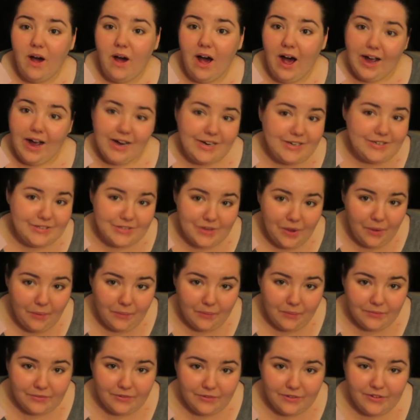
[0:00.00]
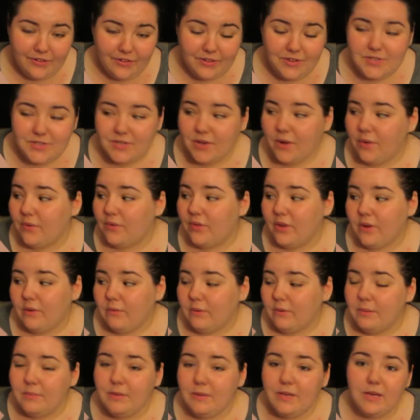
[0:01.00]
I don't. So there
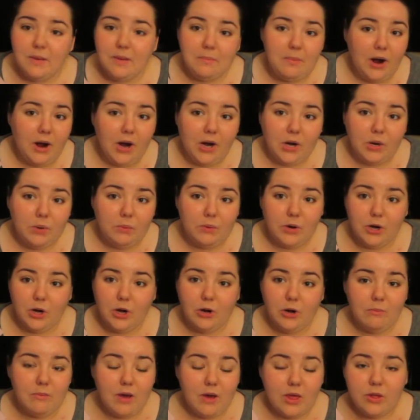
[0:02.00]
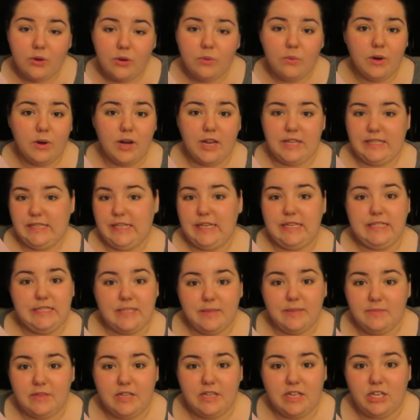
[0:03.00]
would be a part where her mother would say
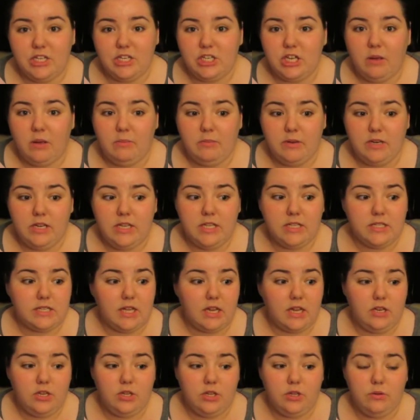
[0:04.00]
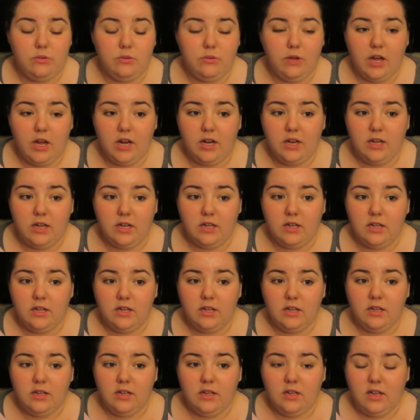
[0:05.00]
something in Japanese, and you kinda
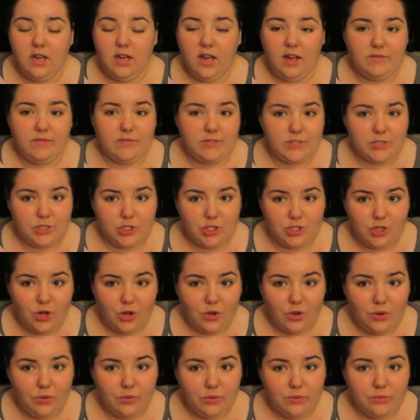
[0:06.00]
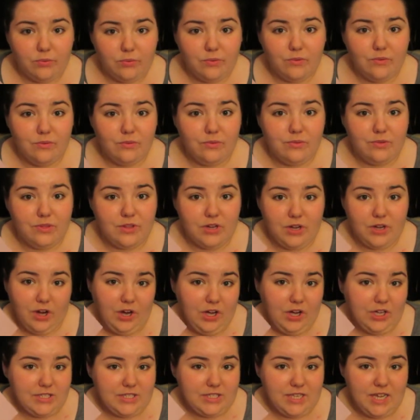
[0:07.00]
have to struggle through the
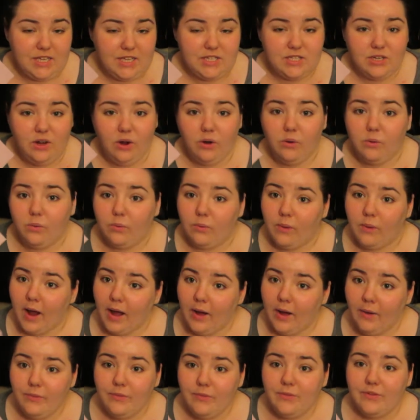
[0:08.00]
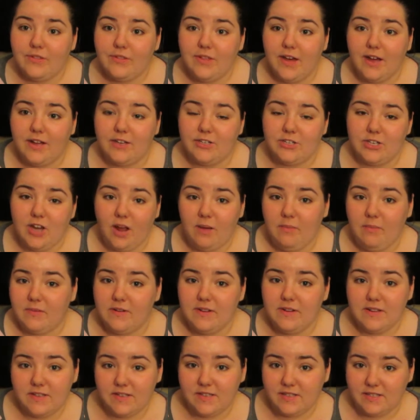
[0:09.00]
content around that
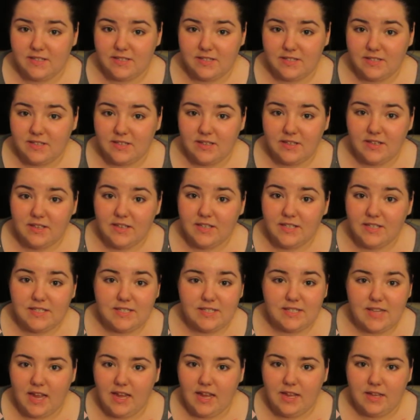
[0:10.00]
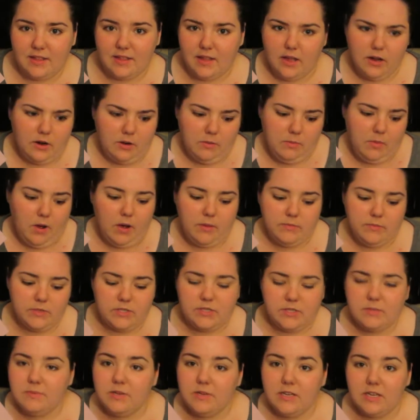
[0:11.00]
Japanese saying that her mom's
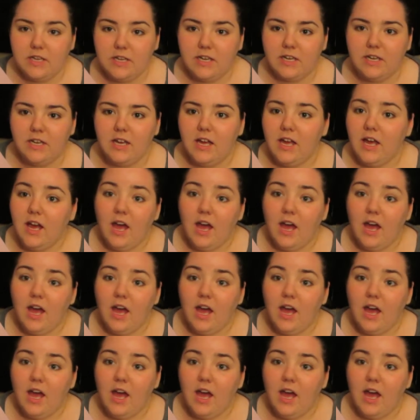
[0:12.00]
speaking